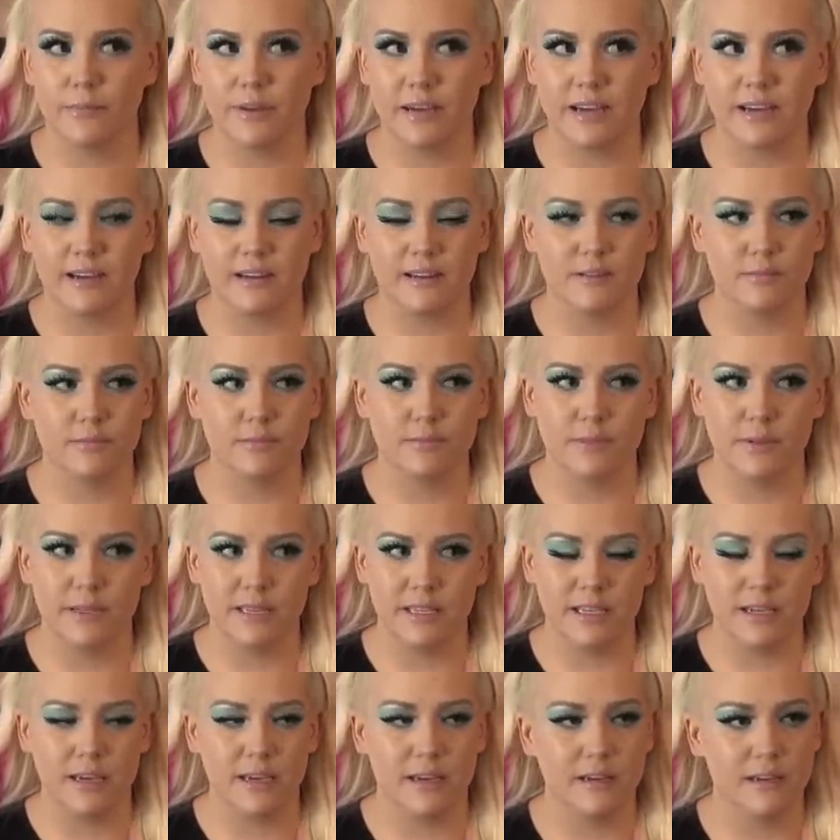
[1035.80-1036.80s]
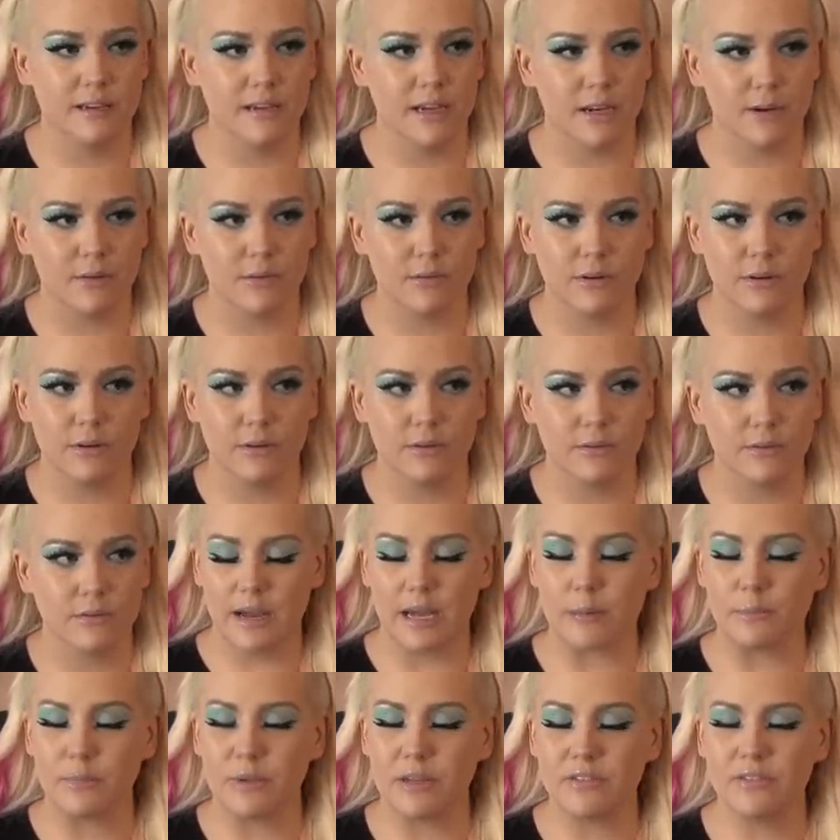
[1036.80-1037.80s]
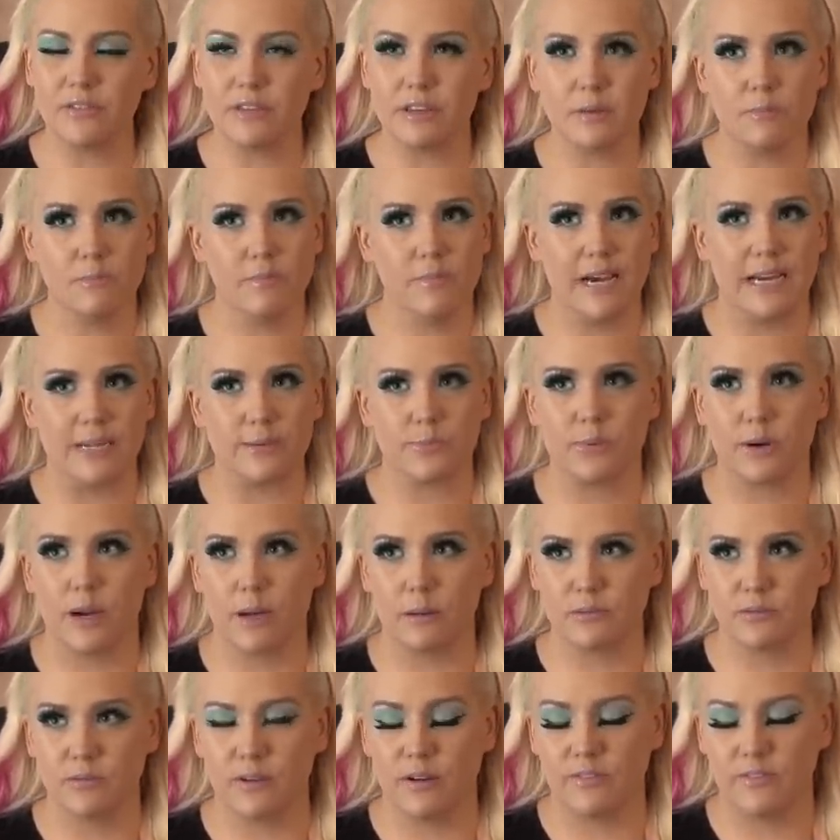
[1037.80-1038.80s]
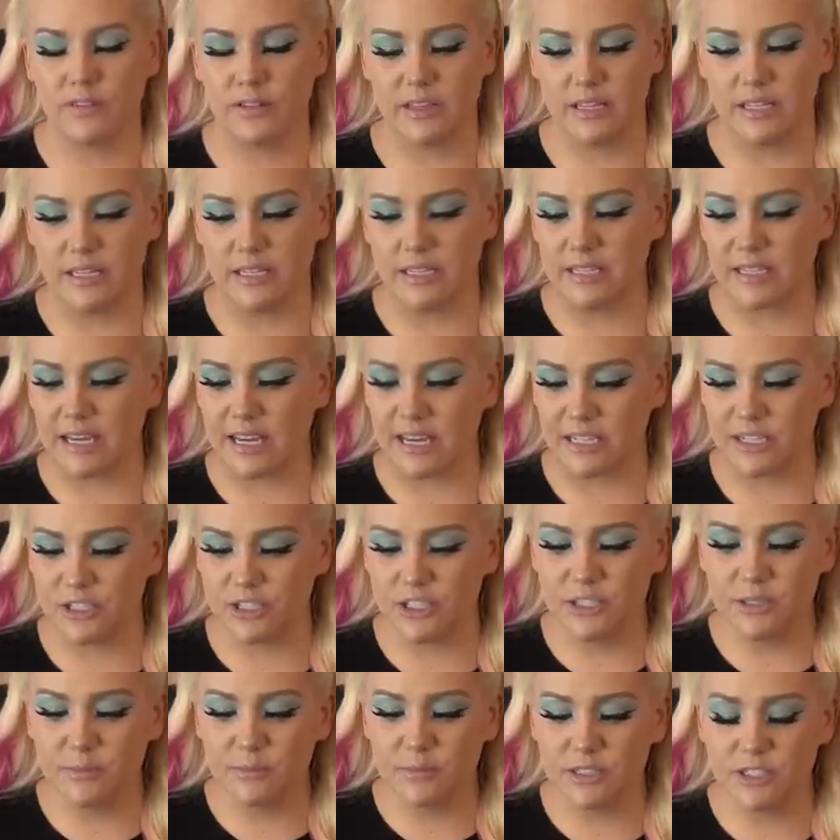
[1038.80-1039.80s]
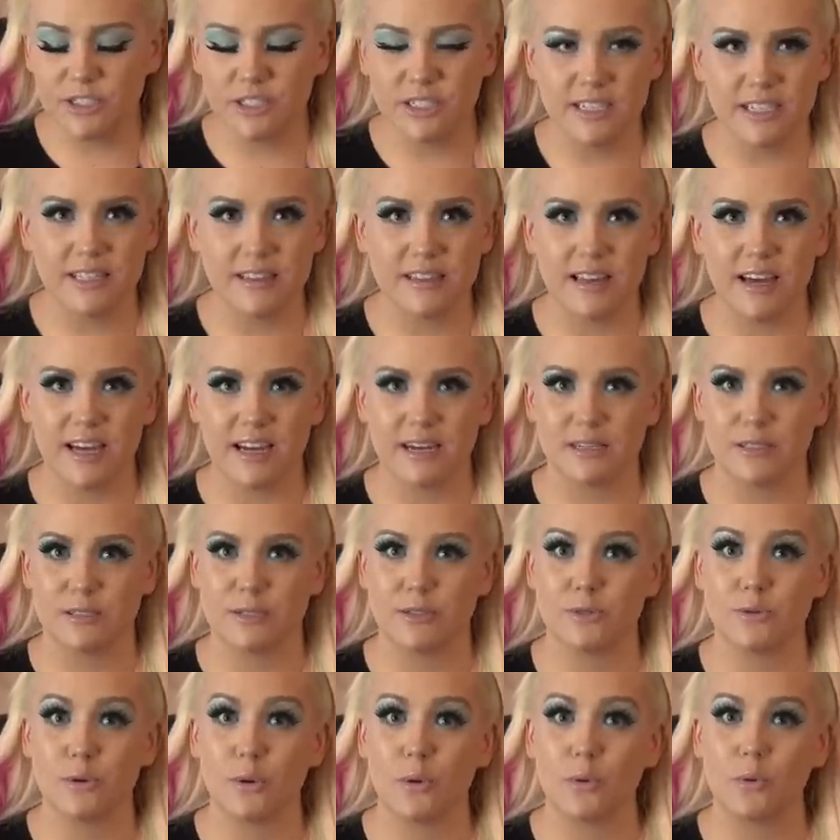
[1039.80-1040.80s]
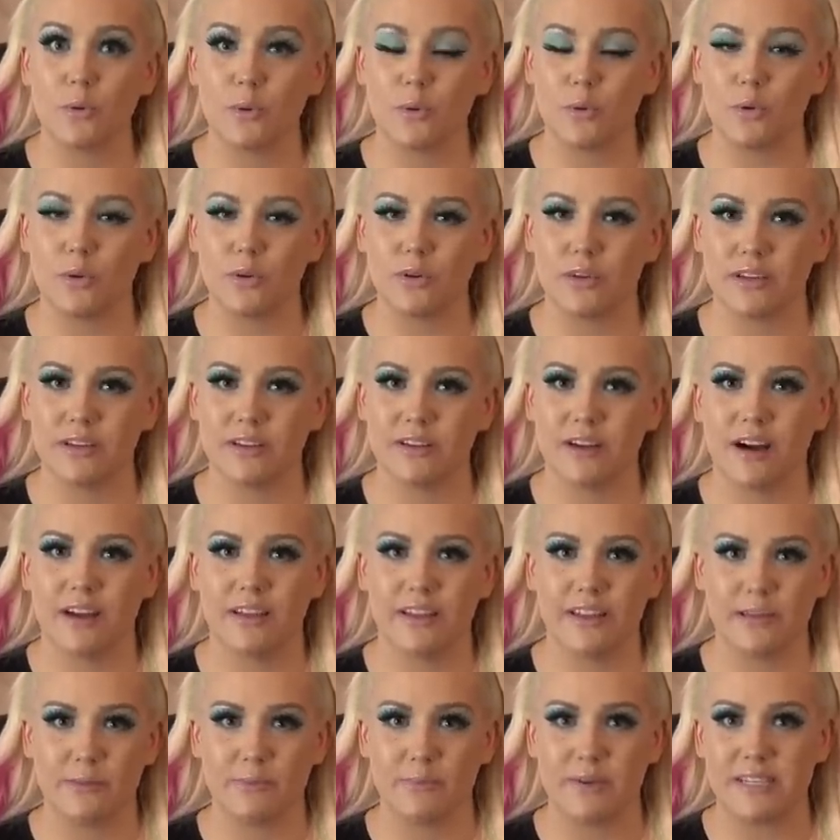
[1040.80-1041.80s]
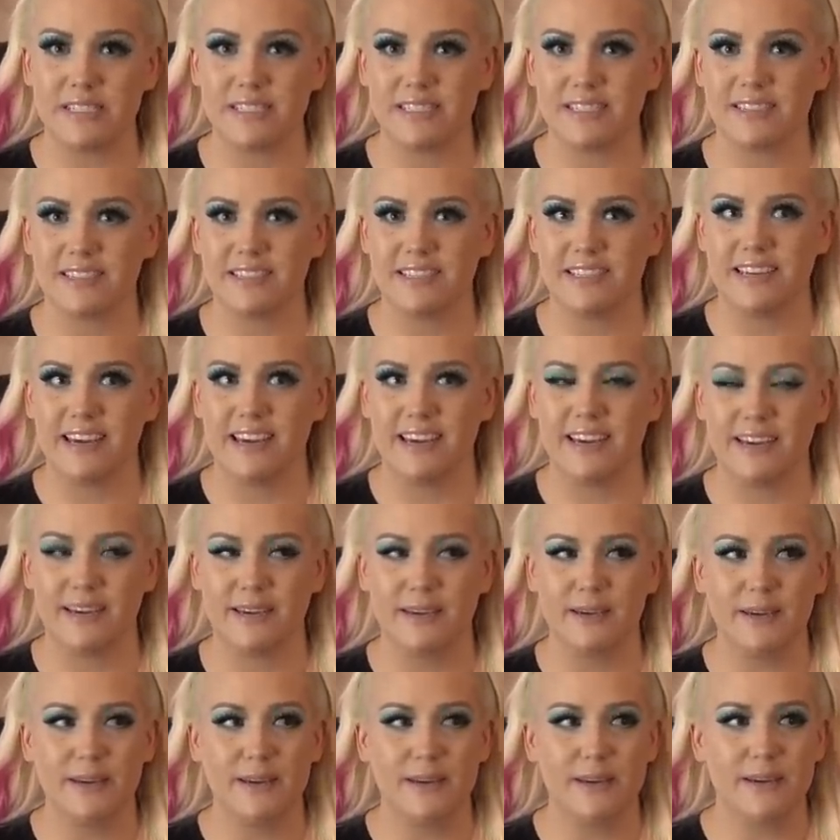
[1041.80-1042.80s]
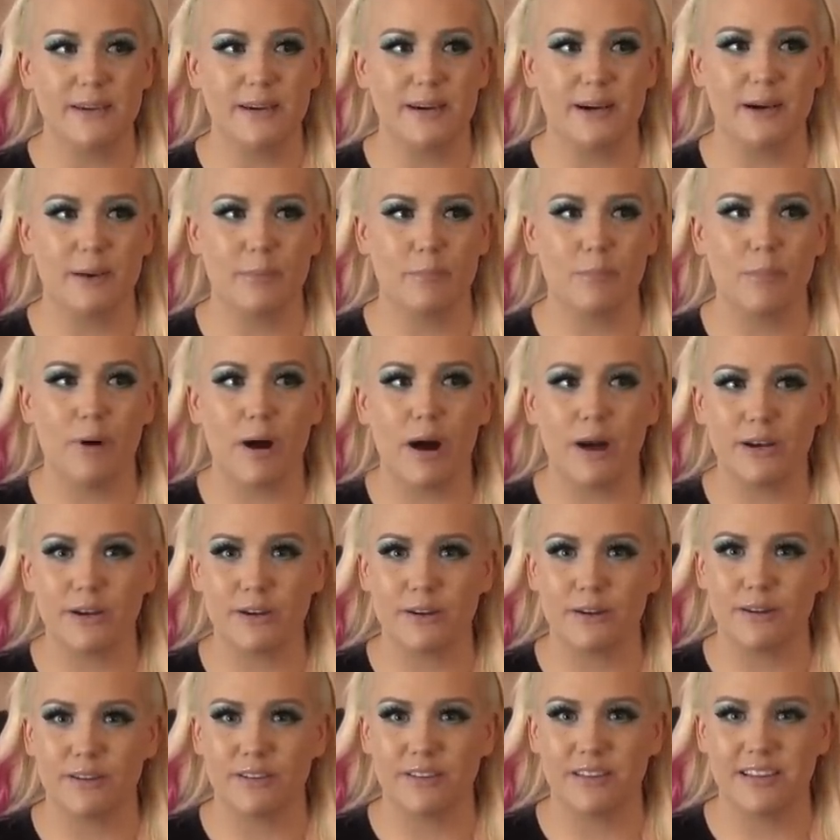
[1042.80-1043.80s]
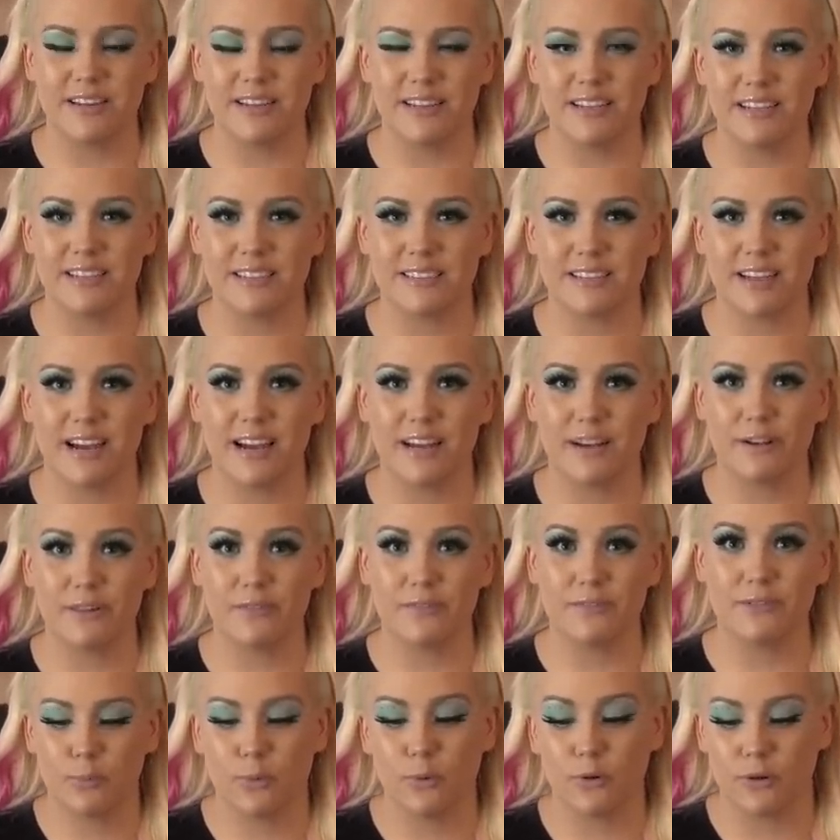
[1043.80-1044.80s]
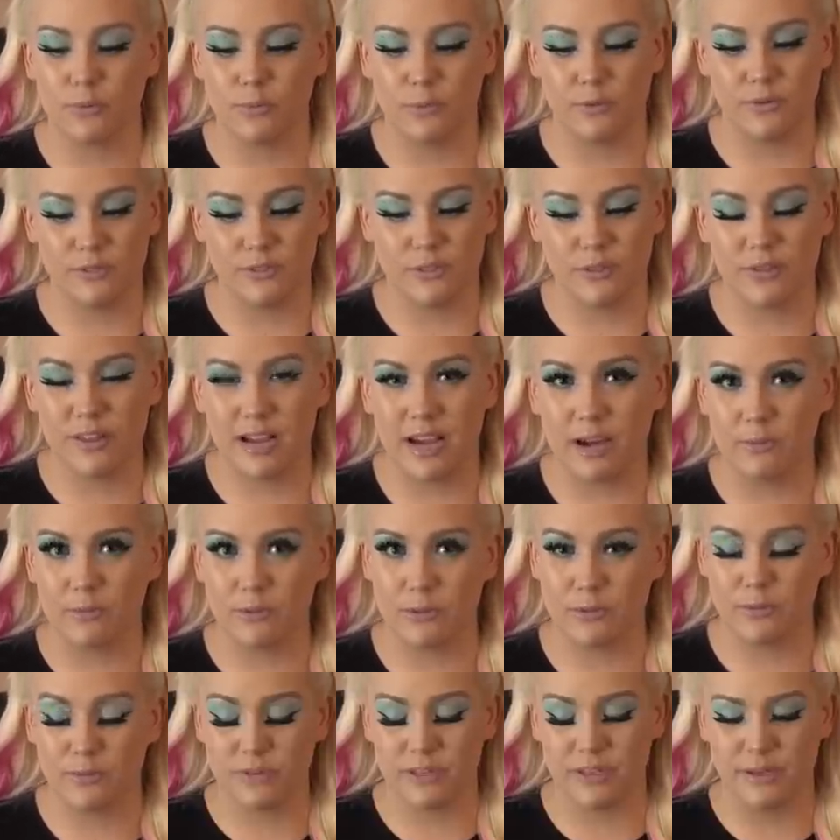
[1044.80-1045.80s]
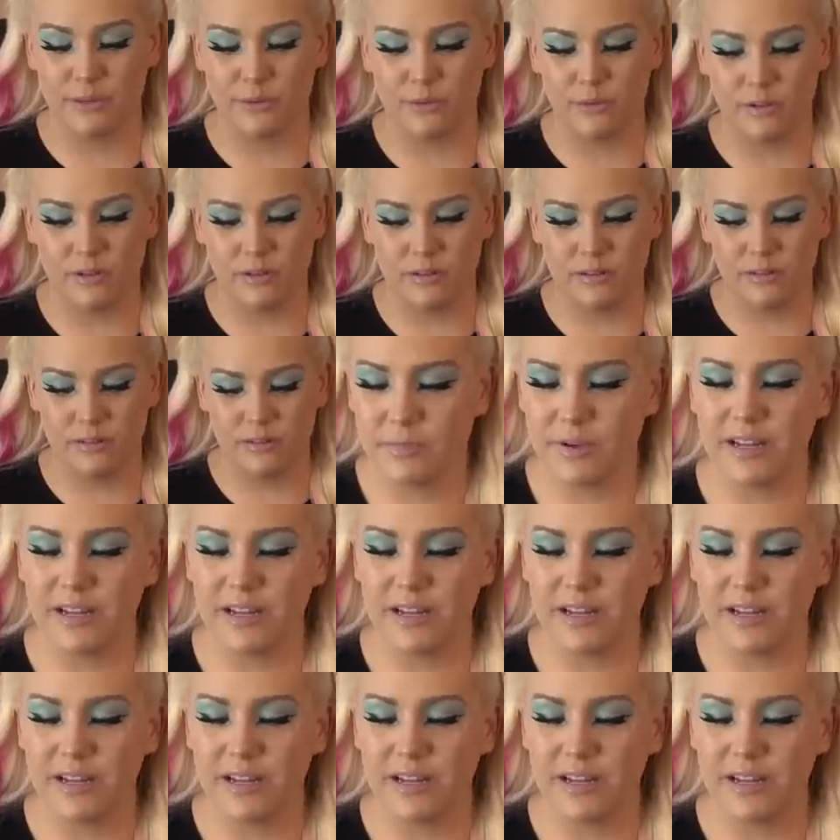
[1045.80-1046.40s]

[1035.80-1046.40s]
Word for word: man, Billy, I don't know. I'm giving him mad props for having the E K G machine. That is so cool. He got like basically a A monitor that is kind of portable, so that was really cool.